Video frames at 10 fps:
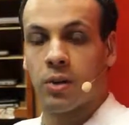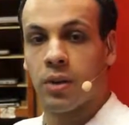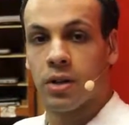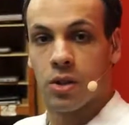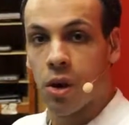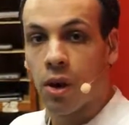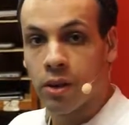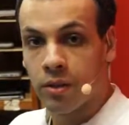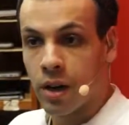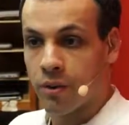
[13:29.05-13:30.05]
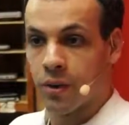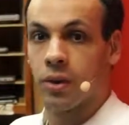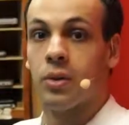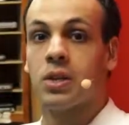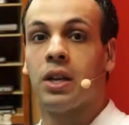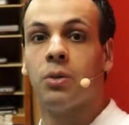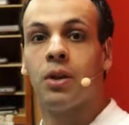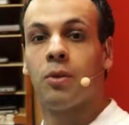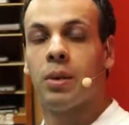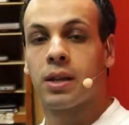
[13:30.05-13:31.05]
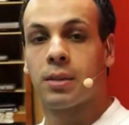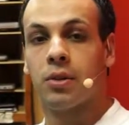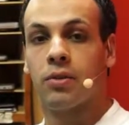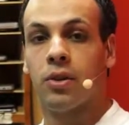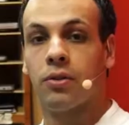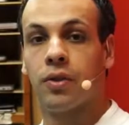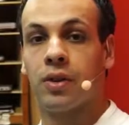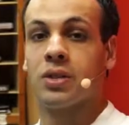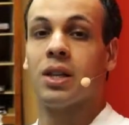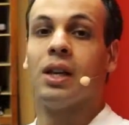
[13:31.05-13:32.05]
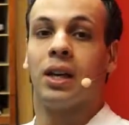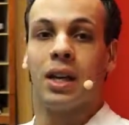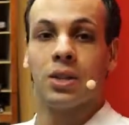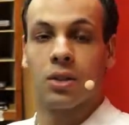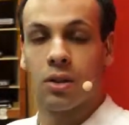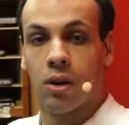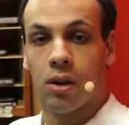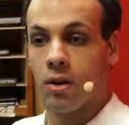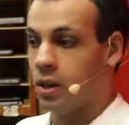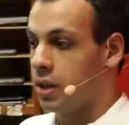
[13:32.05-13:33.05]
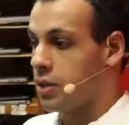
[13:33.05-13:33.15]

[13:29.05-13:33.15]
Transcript: It rings all of our phones, and whoever picks up the phone first gets the call.